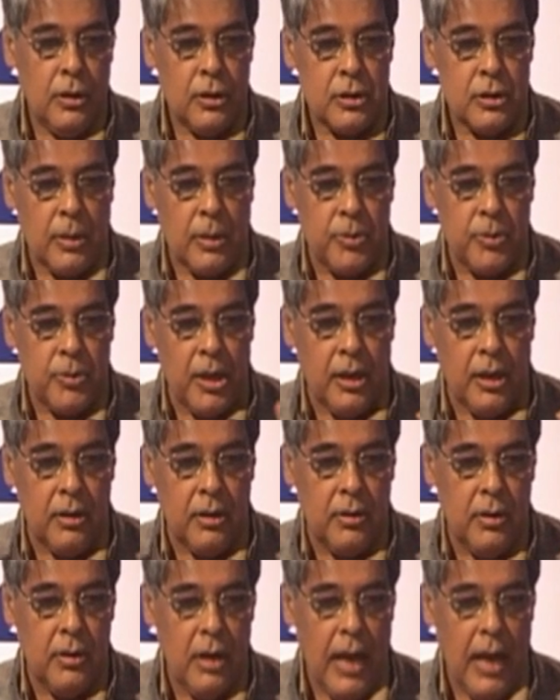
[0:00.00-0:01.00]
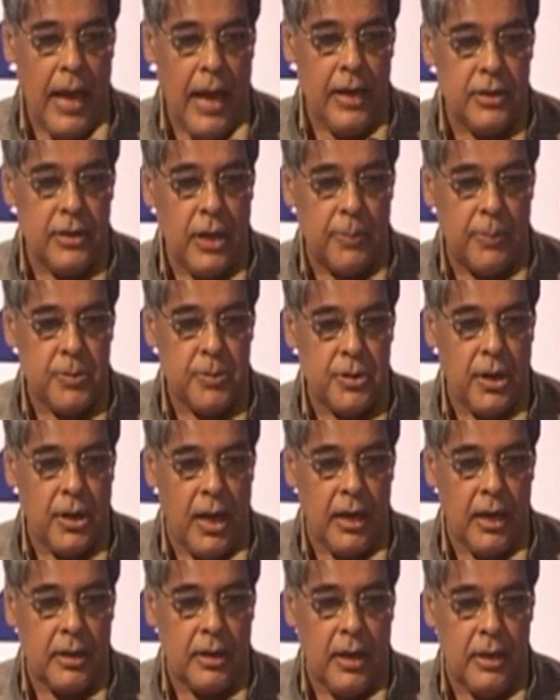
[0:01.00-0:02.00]
something as
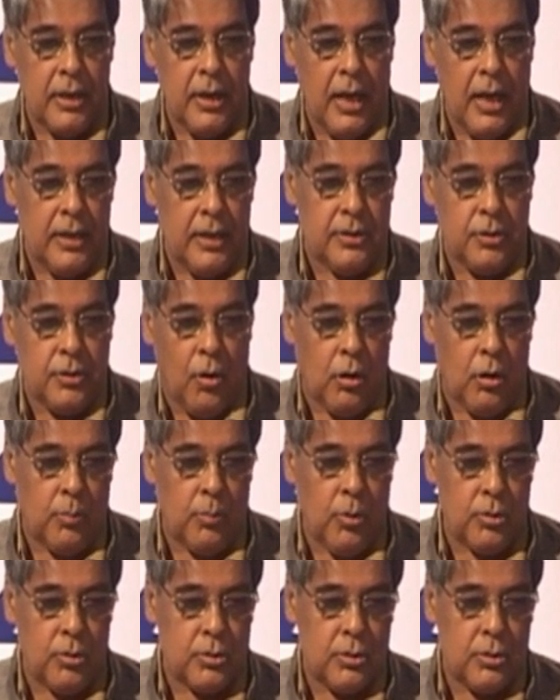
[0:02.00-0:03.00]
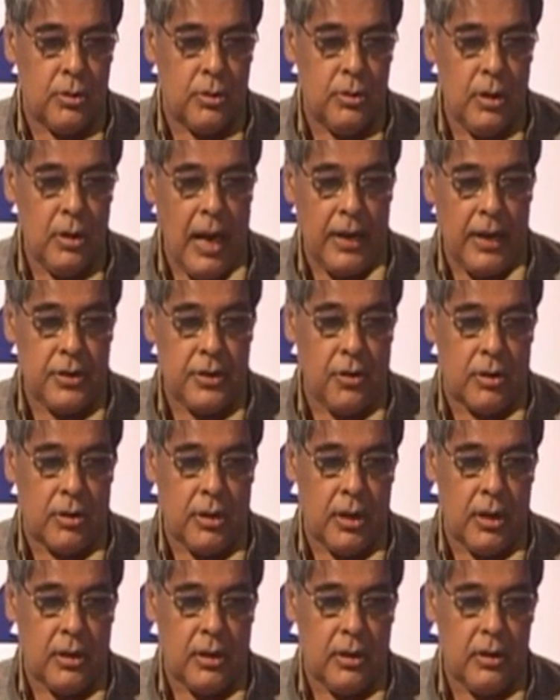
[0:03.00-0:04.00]
abstract and as almost
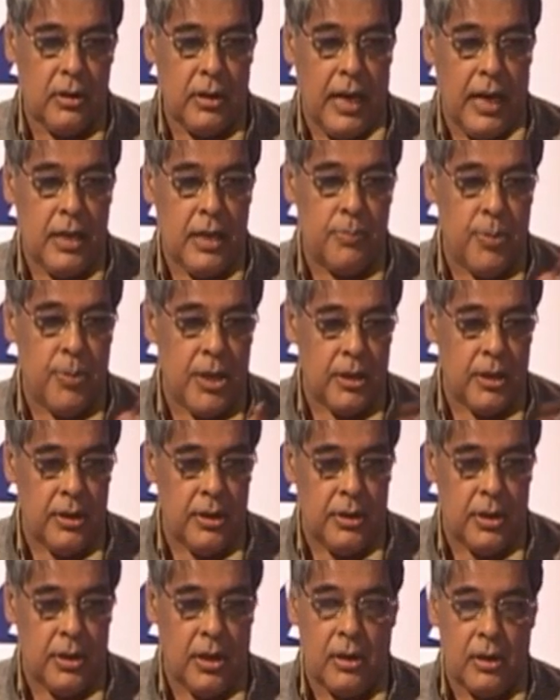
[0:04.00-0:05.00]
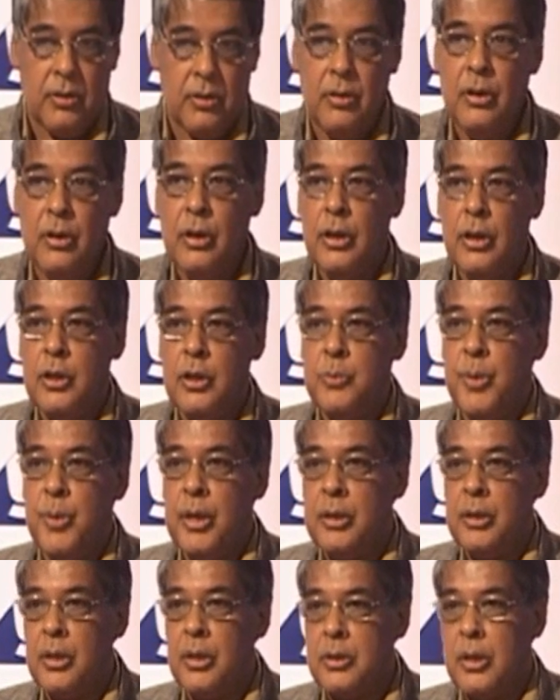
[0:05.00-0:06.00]
exotic like being Indian is
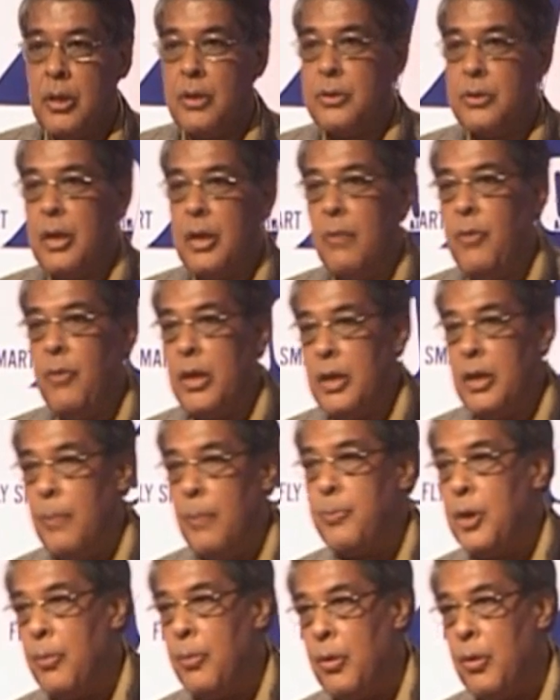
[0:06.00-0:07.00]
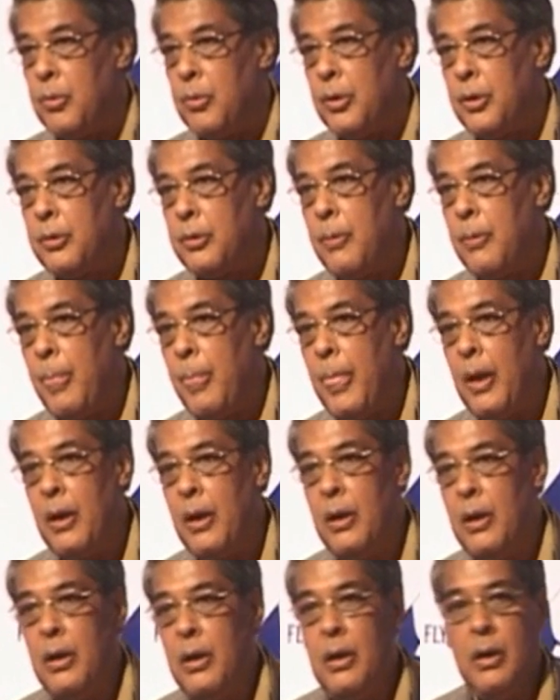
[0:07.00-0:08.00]
being discussed. I'm very happy about it
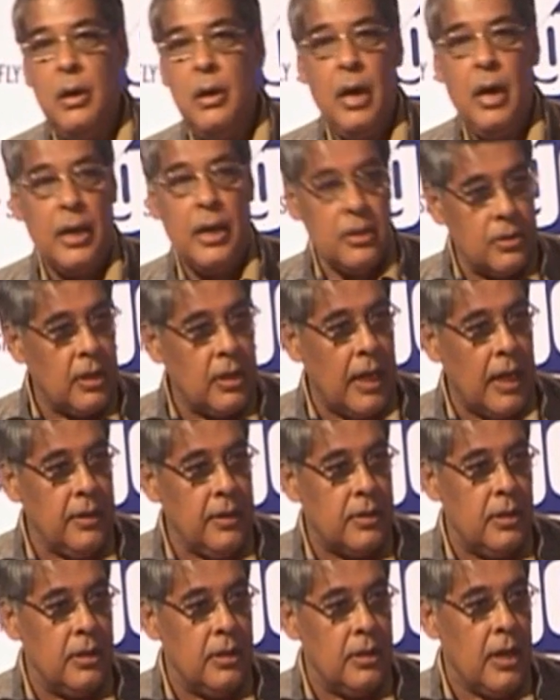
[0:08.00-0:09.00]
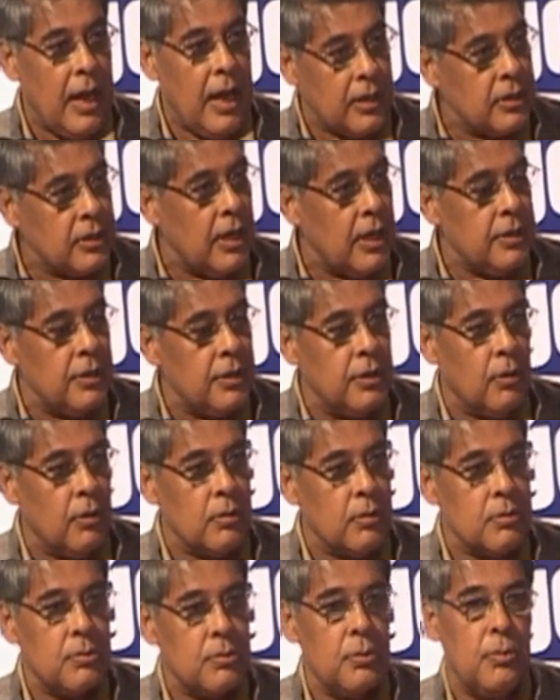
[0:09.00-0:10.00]
and slightly excited
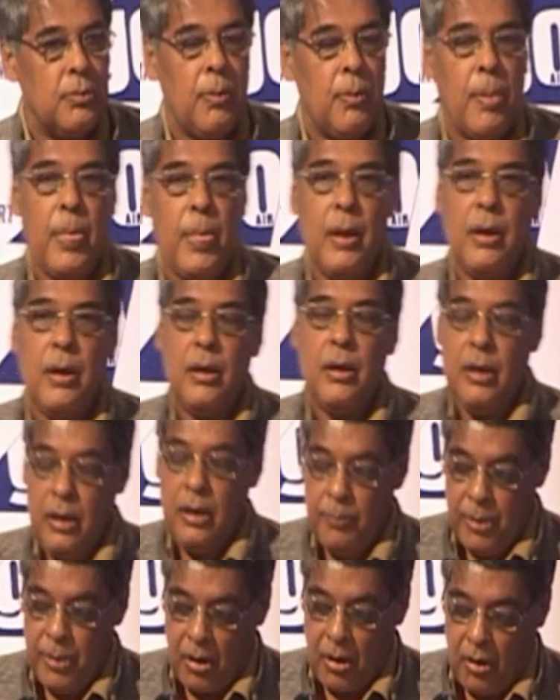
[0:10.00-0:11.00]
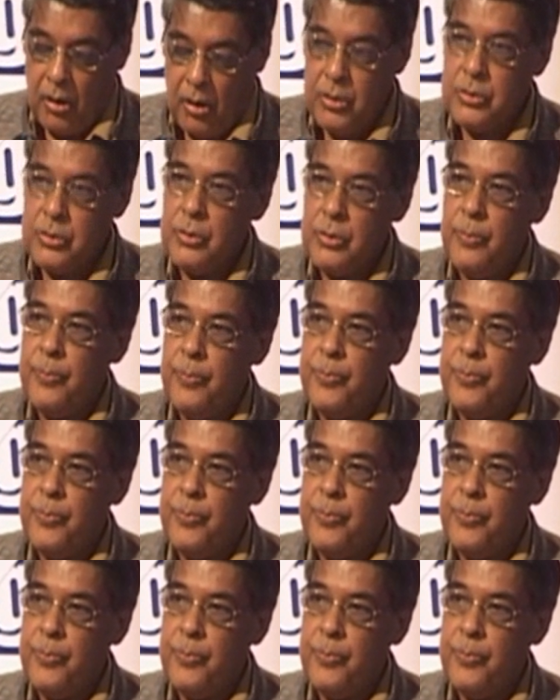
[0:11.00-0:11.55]
also because